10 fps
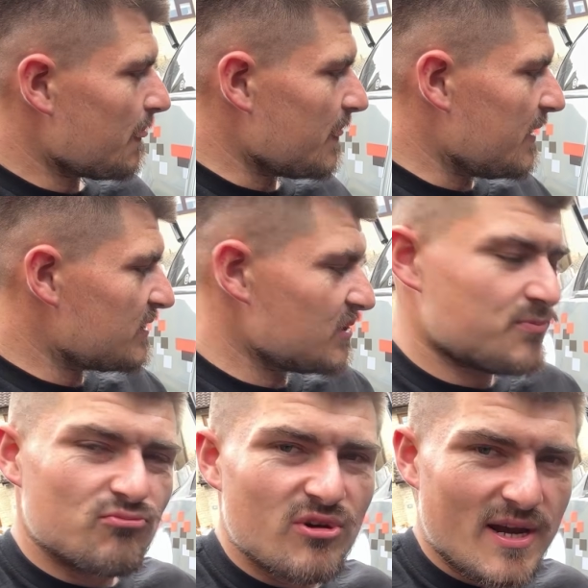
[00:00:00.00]
This is
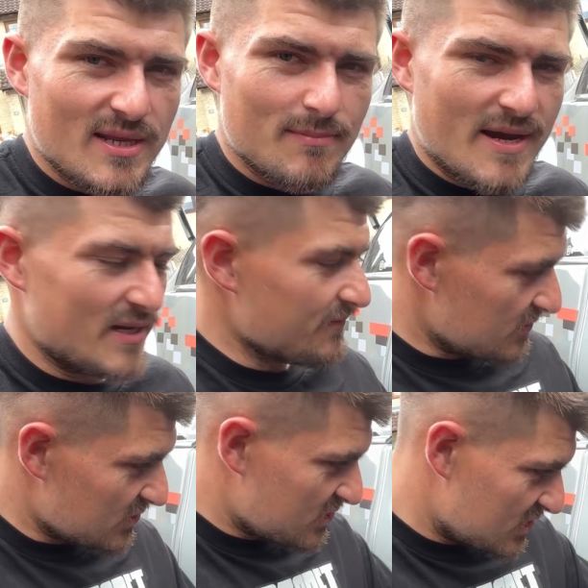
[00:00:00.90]
really mainly for
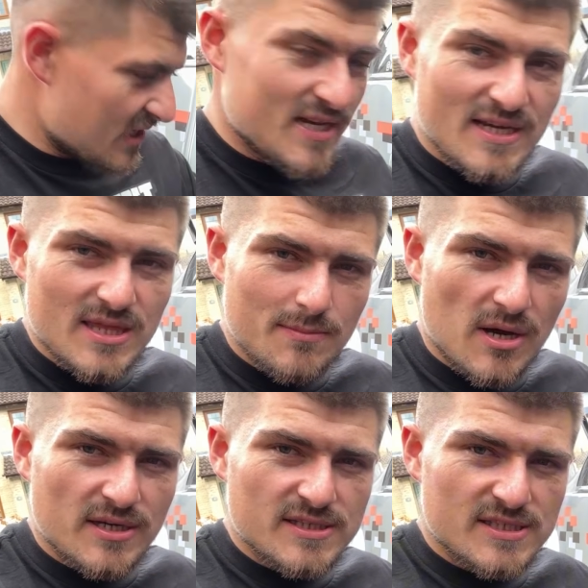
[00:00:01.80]
just sitting in the
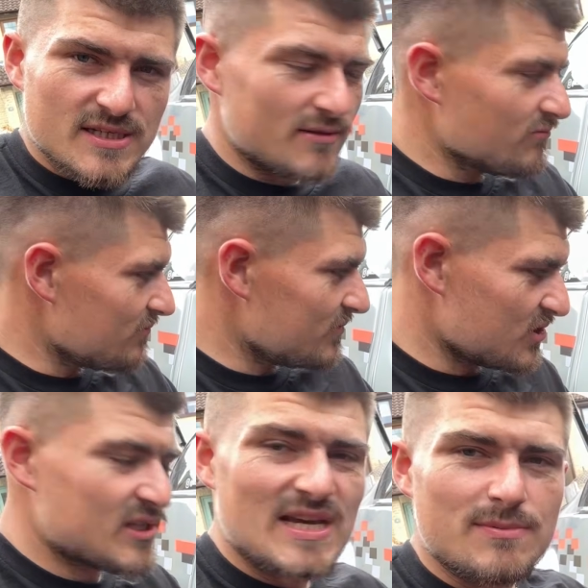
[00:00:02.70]
bucket seat,
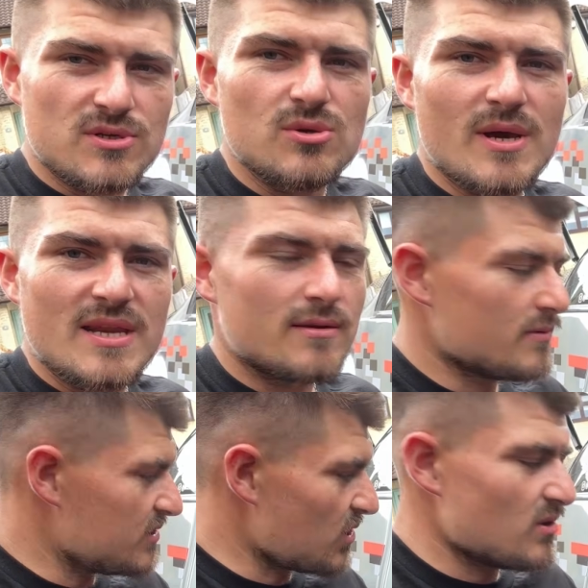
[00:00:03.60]
just keeping you in.
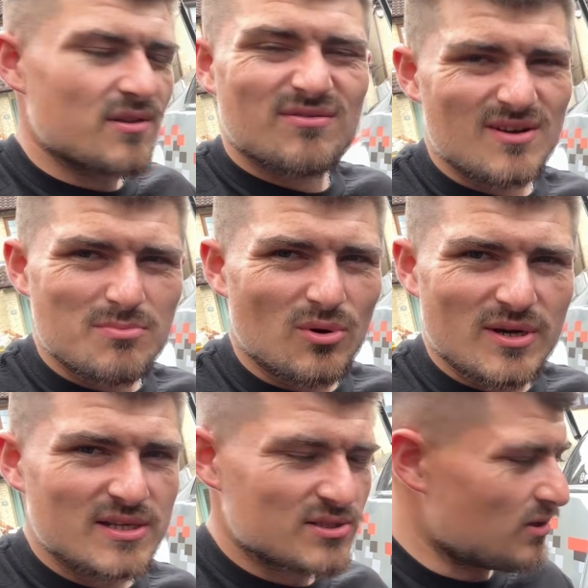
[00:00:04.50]
It's only a
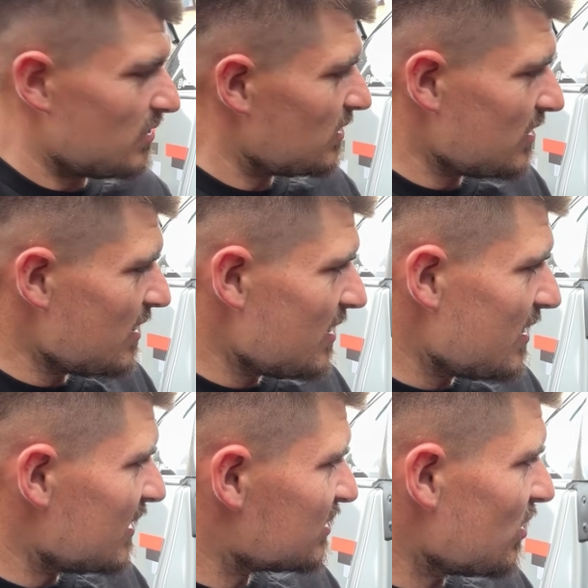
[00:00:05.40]
3-point. It's not
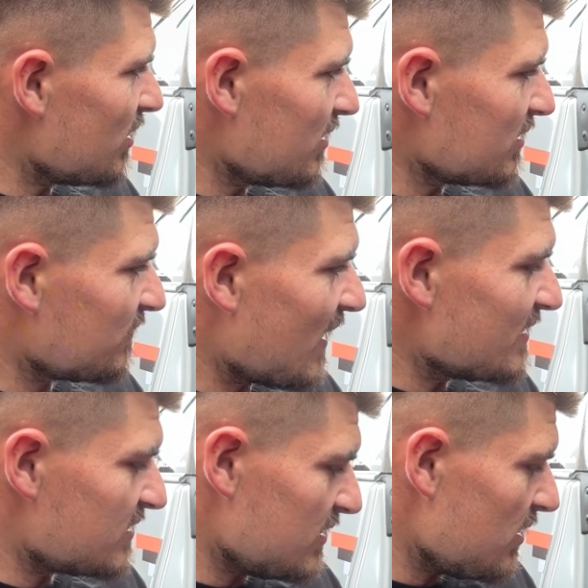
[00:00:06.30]
anything
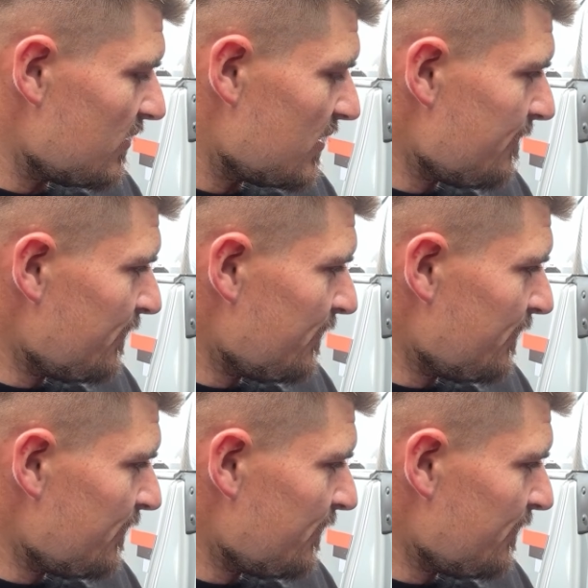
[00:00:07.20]
fancy either.